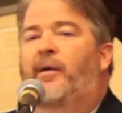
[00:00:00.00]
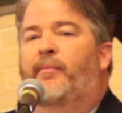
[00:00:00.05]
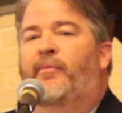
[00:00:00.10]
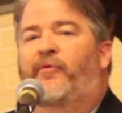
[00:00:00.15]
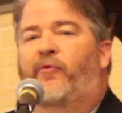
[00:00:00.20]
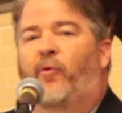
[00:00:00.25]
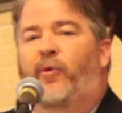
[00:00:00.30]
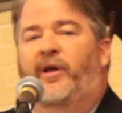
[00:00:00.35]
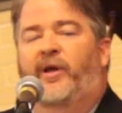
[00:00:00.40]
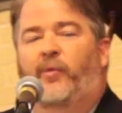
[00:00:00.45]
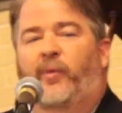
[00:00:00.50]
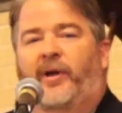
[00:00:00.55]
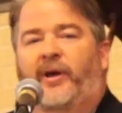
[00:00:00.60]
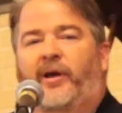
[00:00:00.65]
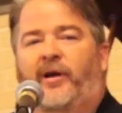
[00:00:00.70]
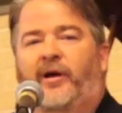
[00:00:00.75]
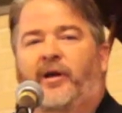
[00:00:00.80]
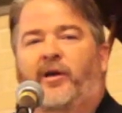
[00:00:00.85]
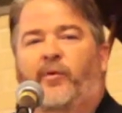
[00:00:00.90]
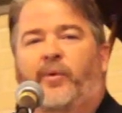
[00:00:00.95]
Before he
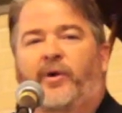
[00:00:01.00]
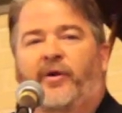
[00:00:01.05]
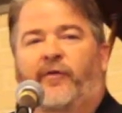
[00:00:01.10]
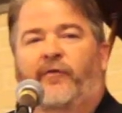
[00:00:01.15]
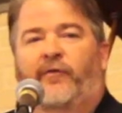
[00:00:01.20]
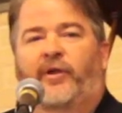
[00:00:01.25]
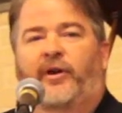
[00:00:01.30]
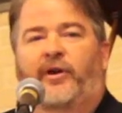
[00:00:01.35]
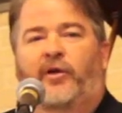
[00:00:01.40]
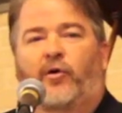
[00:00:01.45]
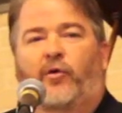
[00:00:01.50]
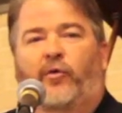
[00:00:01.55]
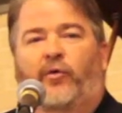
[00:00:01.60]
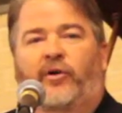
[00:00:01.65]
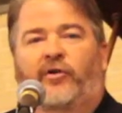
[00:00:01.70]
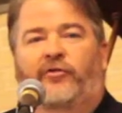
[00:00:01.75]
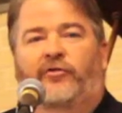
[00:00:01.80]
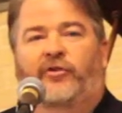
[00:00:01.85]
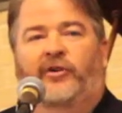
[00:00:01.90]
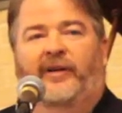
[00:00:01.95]
went here, he went to Flint Hill
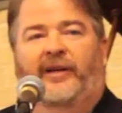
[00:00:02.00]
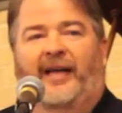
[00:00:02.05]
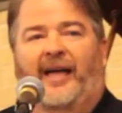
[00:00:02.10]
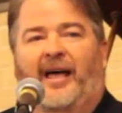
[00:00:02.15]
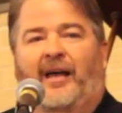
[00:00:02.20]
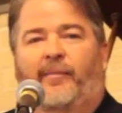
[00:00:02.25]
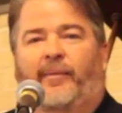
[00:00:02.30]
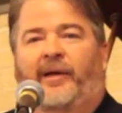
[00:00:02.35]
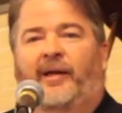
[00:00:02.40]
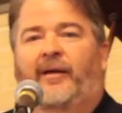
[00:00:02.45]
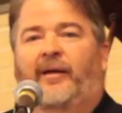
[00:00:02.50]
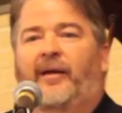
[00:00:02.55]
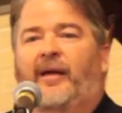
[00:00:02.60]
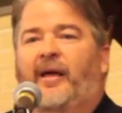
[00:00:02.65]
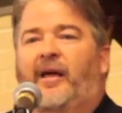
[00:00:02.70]
Christian Academy.